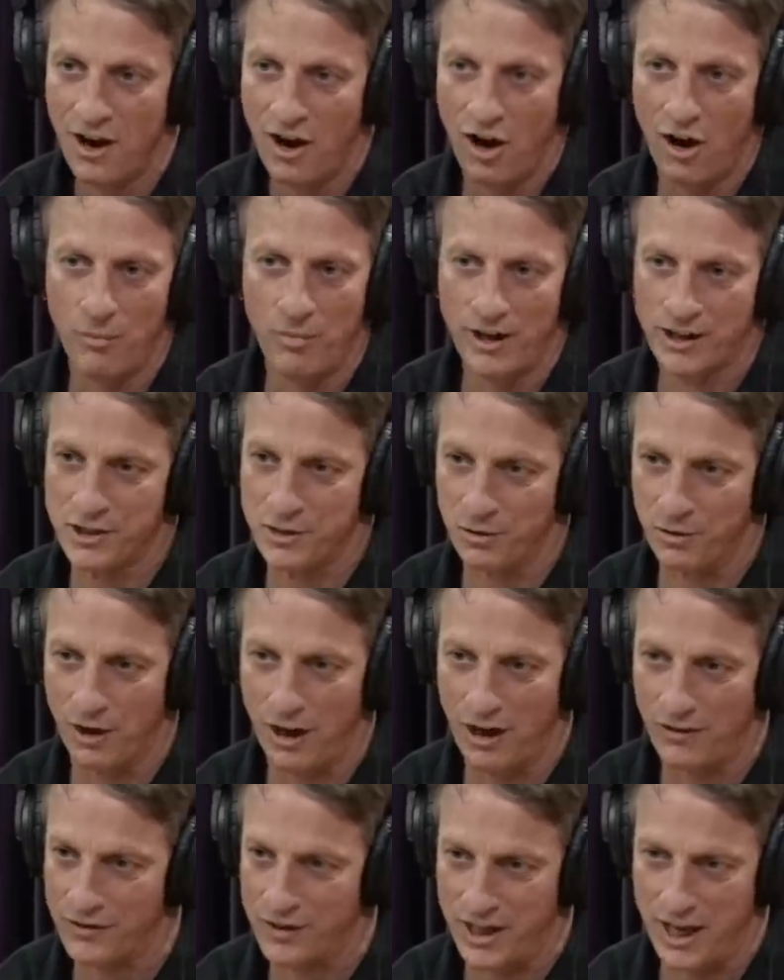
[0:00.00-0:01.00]
all bets are
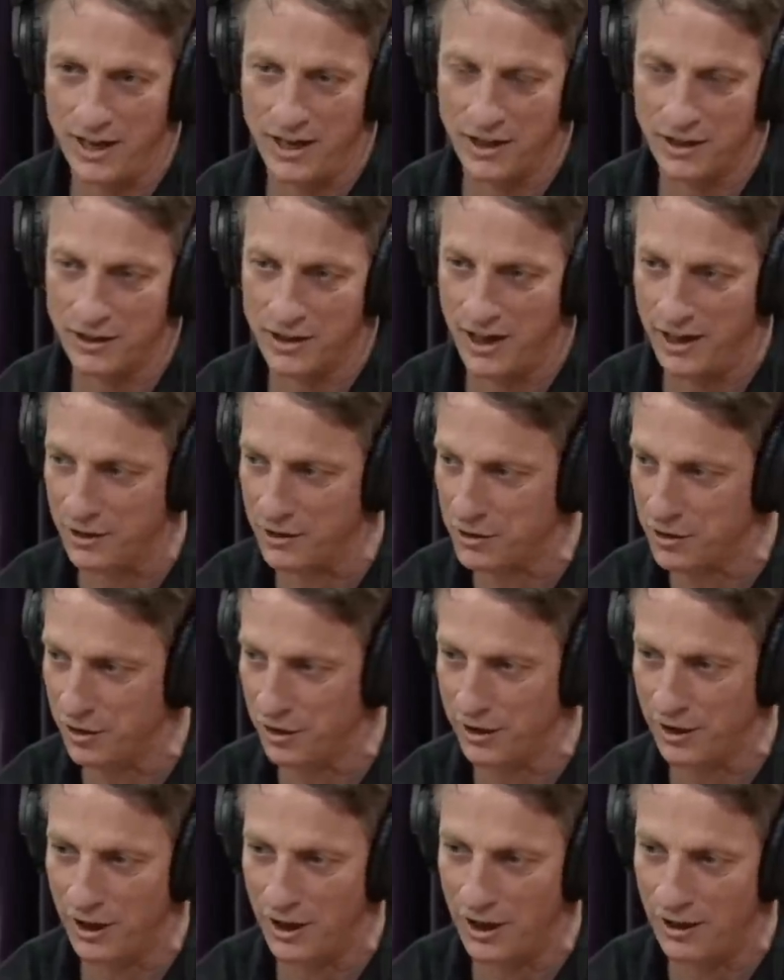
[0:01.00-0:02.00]
off. Skating kind of
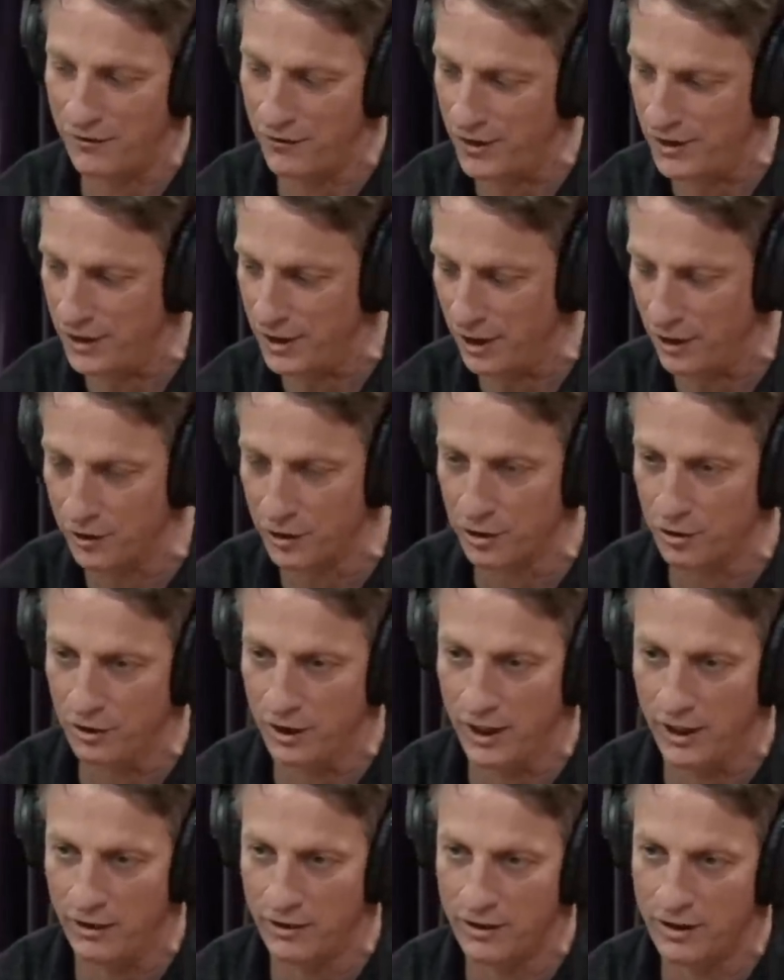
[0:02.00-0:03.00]
took off in the
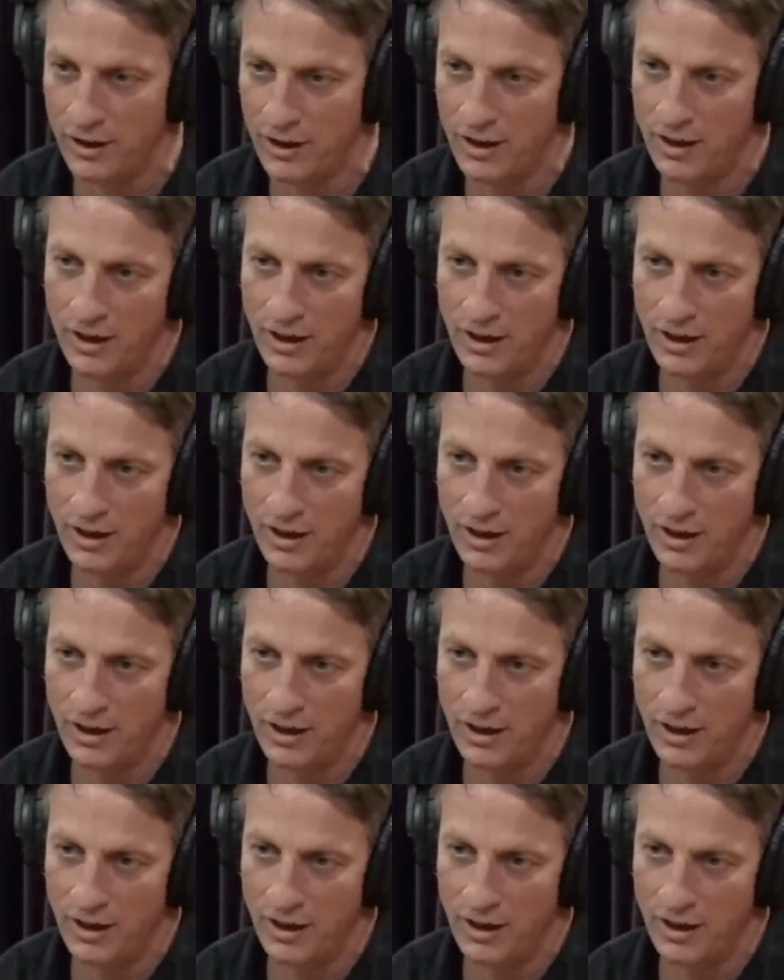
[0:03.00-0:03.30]
underground